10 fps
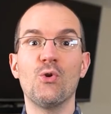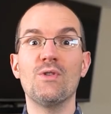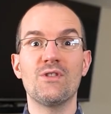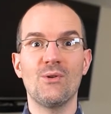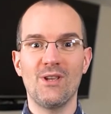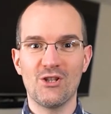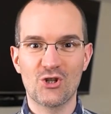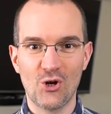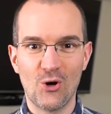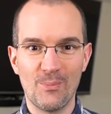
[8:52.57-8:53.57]
into a
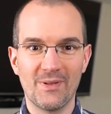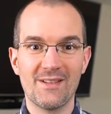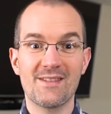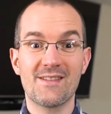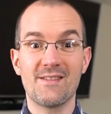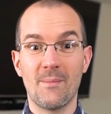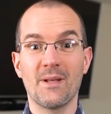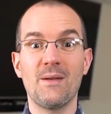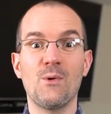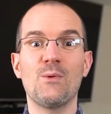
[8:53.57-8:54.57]
shop,
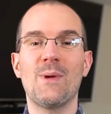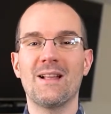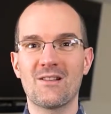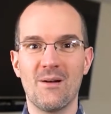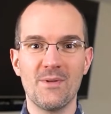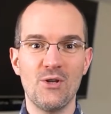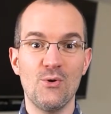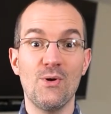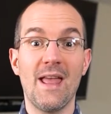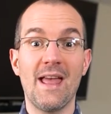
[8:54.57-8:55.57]
somebody would welcome
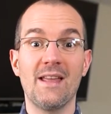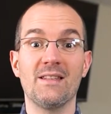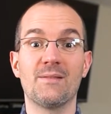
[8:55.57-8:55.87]
you and